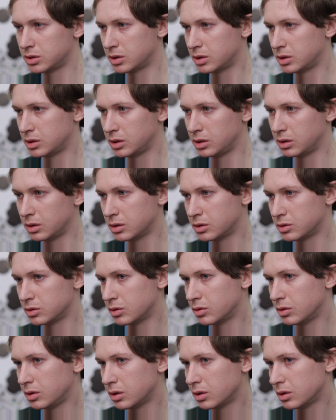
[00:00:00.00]
just in
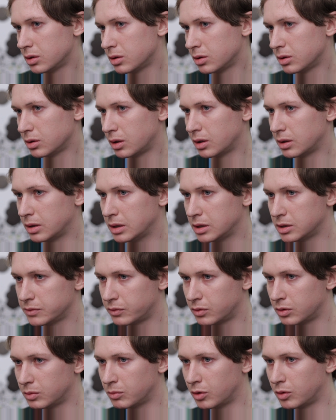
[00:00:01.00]
Estonia, at least
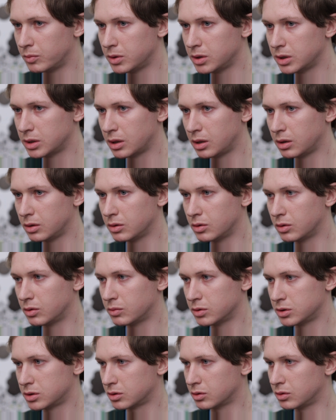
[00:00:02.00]
for the moment. I don't know
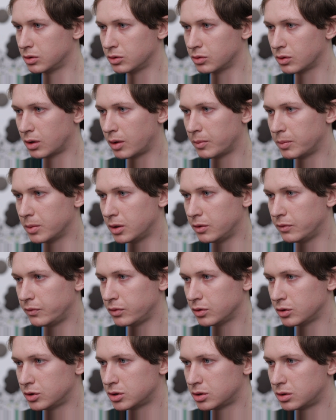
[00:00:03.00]
what's going to happen in
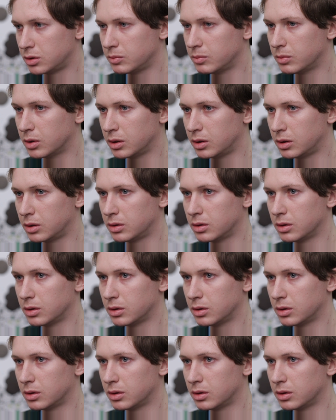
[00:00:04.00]
future, but